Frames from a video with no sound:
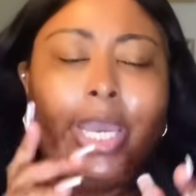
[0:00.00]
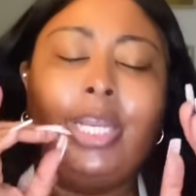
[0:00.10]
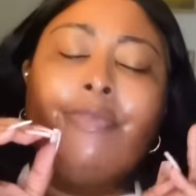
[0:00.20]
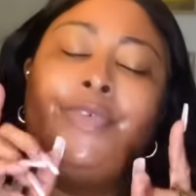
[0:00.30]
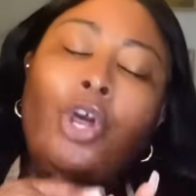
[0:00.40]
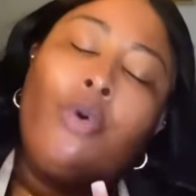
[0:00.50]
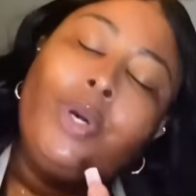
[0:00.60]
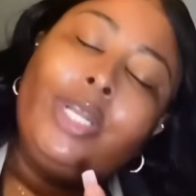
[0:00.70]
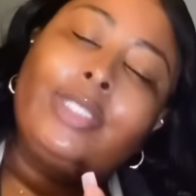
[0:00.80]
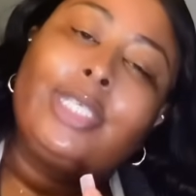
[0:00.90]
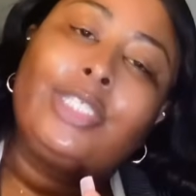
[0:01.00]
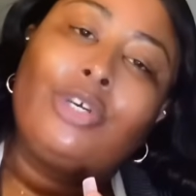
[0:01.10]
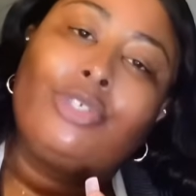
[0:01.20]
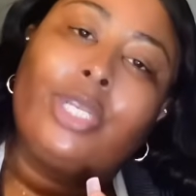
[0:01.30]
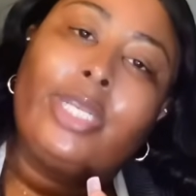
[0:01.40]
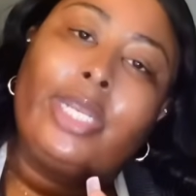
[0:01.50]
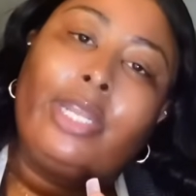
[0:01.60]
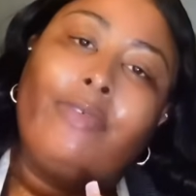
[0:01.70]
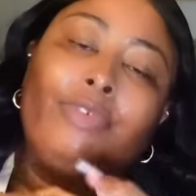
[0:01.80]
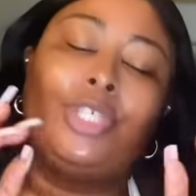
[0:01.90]
And if no one else has told you that they
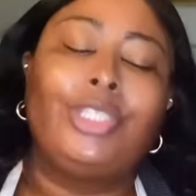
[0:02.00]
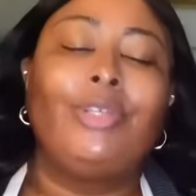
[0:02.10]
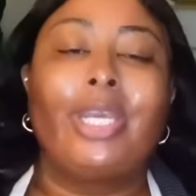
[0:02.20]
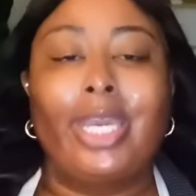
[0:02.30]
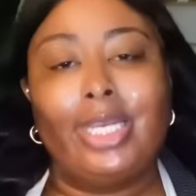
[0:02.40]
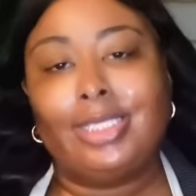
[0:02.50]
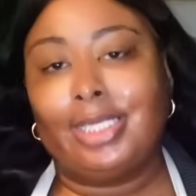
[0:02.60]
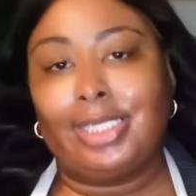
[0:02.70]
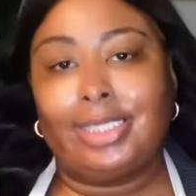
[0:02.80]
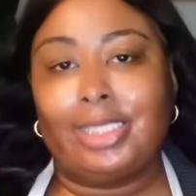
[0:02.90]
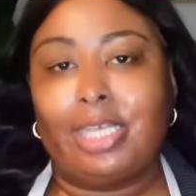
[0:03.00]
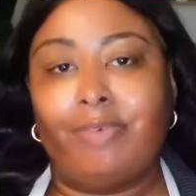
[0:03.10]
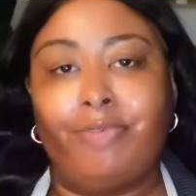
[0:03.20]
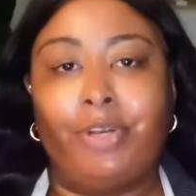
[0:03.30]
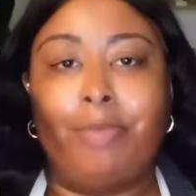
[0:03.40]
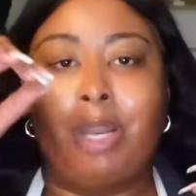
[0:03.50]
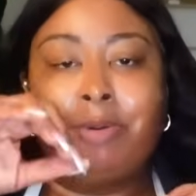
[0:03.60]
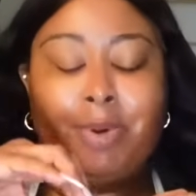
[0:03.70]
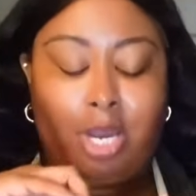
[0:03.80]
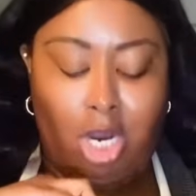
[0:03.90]
love you, just know that Candace Denise does love you from the bottom
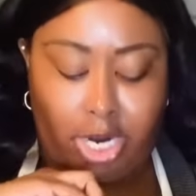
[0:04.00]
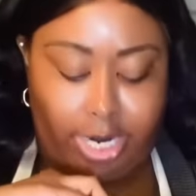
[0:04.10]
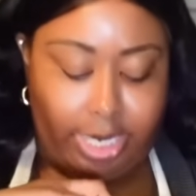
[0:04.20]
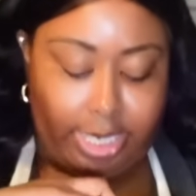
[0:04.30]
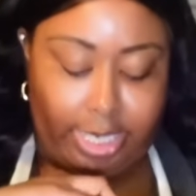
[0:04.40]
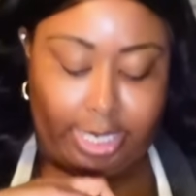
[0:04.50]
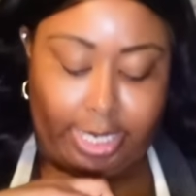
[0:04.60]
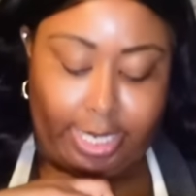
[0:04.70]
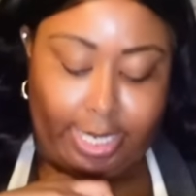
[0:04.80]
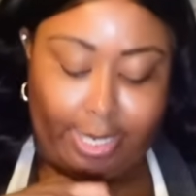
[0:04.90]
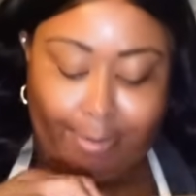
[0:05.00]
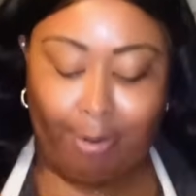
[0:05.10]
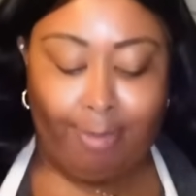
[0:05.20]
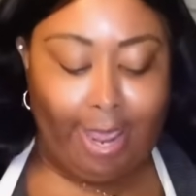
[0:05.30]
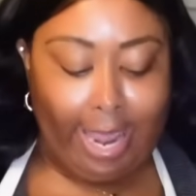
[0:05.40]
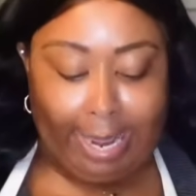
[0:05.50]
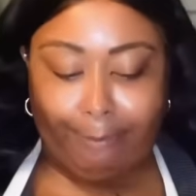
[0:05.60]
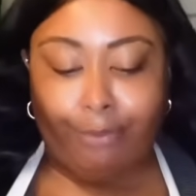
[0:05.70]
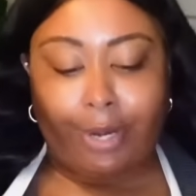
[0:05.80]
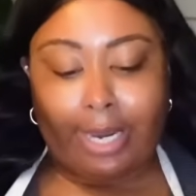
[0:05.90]
of my heart. Bottom of my
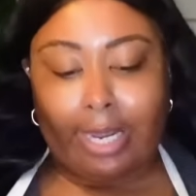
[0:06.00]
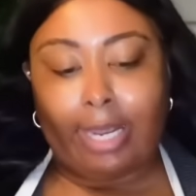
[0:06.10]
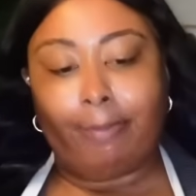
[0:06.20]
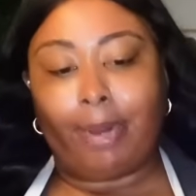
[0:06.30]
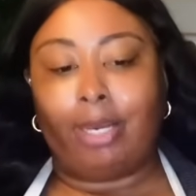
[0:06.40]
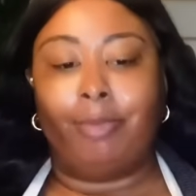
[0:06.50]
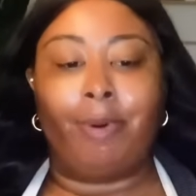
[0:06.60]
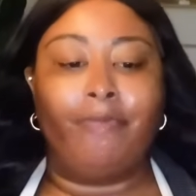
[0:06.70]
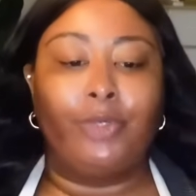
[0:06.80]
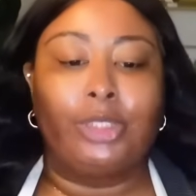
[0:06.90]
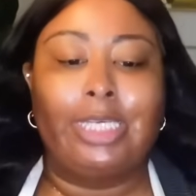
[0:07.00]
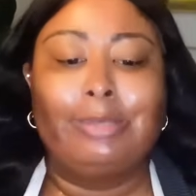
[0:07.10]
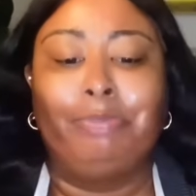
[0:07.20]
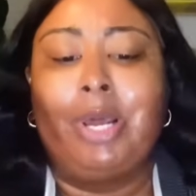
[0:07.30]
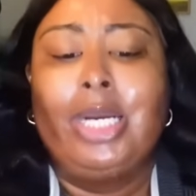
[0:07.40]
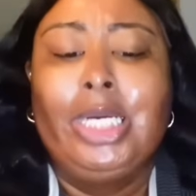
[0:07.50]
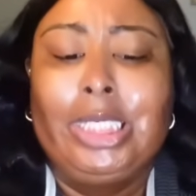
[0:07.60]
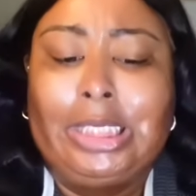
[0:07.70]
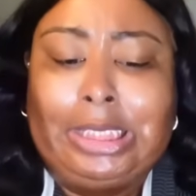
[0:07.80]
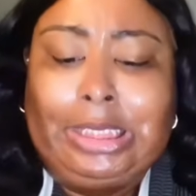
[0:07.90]
apron, bottom of my full-size
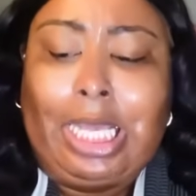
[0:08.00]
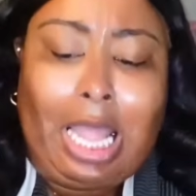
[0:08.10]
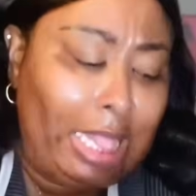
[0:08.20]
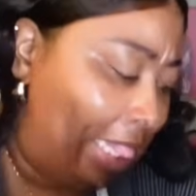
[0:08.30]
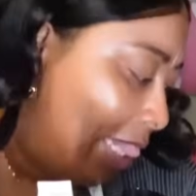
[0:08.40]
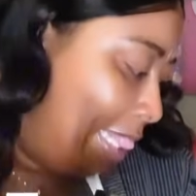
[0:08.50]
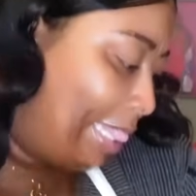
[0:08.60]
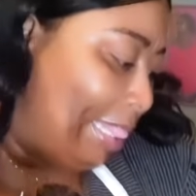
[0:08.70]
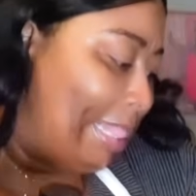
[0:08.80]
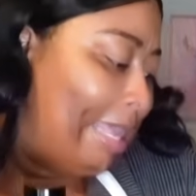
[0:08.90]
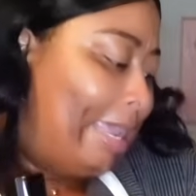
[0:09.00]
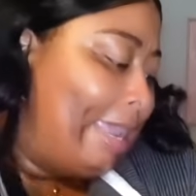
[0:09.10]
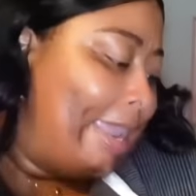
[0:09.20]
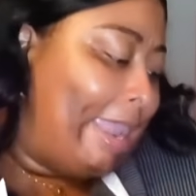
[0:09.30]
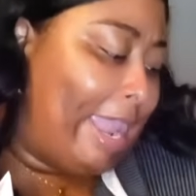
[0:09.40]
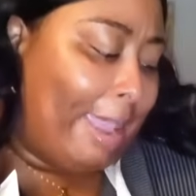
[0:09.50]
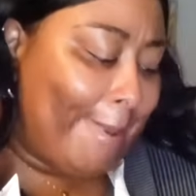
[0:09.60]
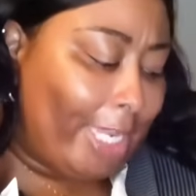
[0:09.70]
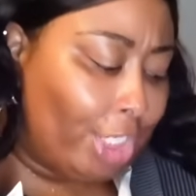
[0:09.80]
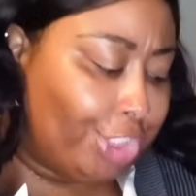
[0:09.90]
products. And
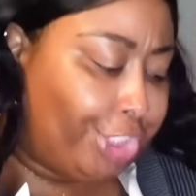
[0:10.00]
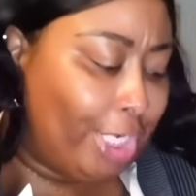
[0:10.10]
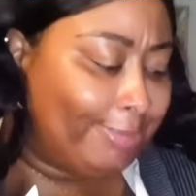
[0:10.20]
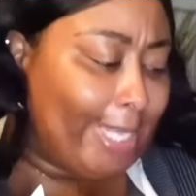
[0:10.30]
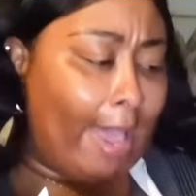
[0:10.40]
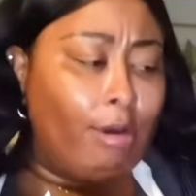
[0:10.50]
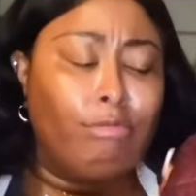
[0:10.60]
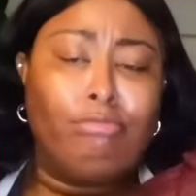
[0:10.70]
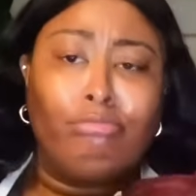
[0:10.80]
my little gems out.